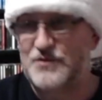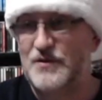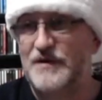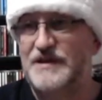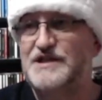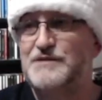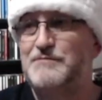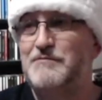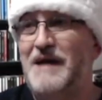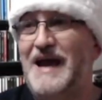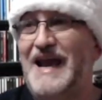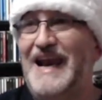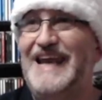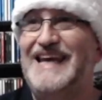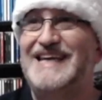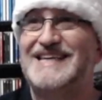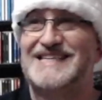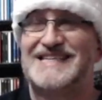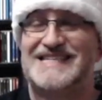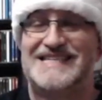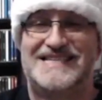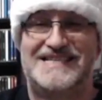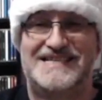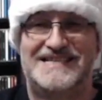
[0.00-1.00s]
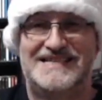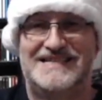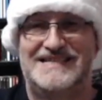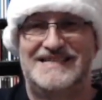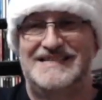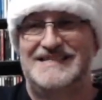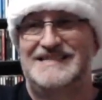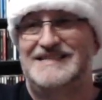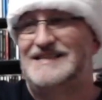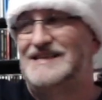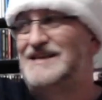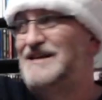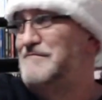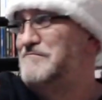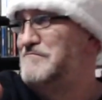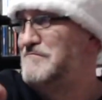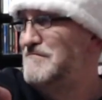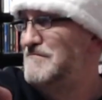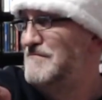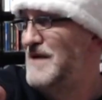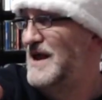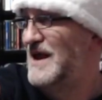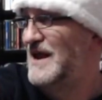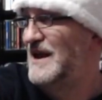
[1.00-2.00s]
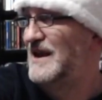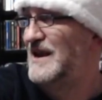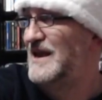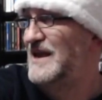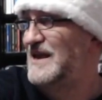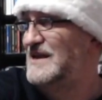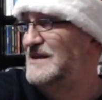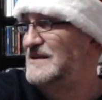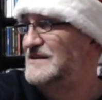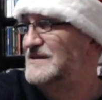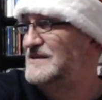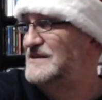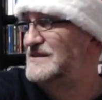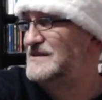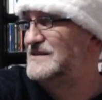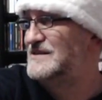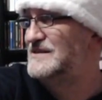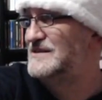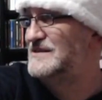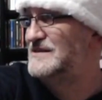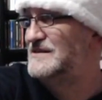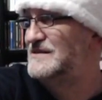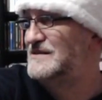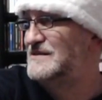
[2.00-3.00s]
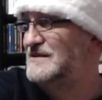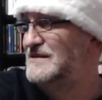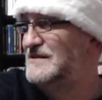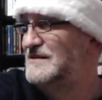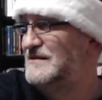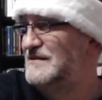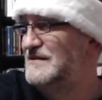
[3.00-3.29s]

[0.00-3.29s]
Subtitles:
one is Malice. Malice.